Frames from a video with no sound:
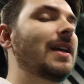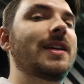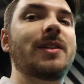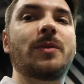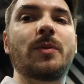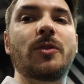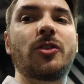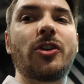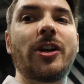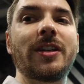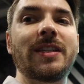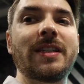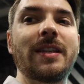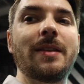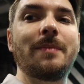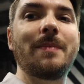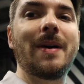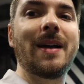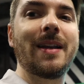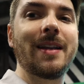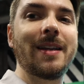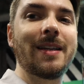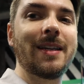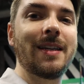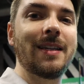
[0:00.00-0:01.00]
As we're dressing the
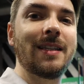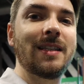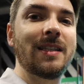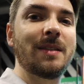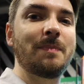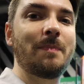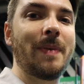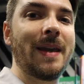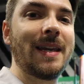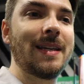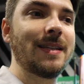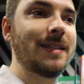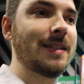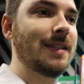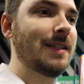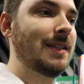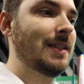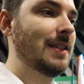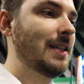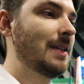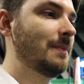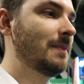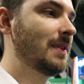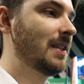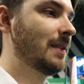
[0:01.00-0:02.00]
mannequins, bases
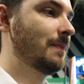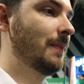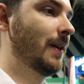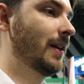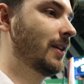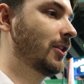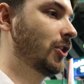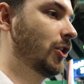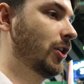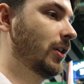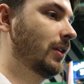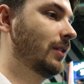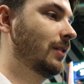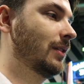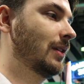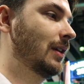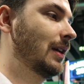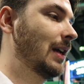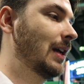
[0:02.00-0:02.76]
keep smashing.